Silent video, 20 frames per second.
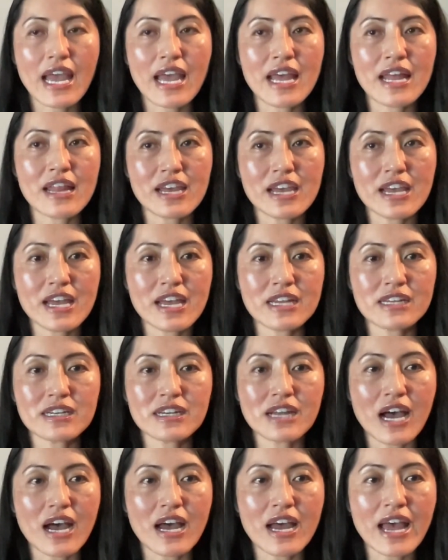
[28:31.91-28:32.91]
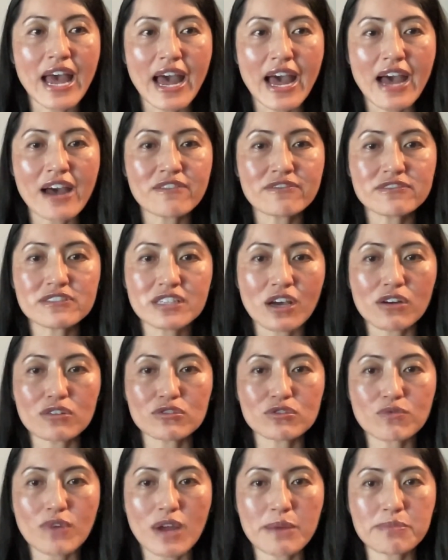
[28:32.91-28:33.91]
and then not have
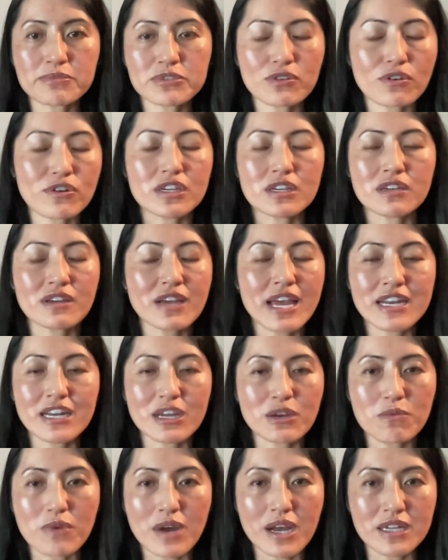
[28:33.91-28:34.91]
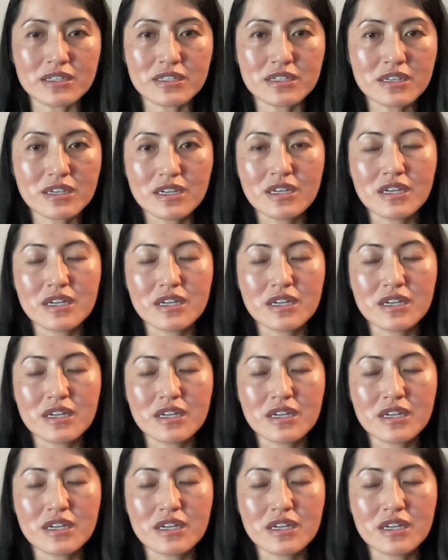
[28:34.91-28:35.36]
sales reps or anyone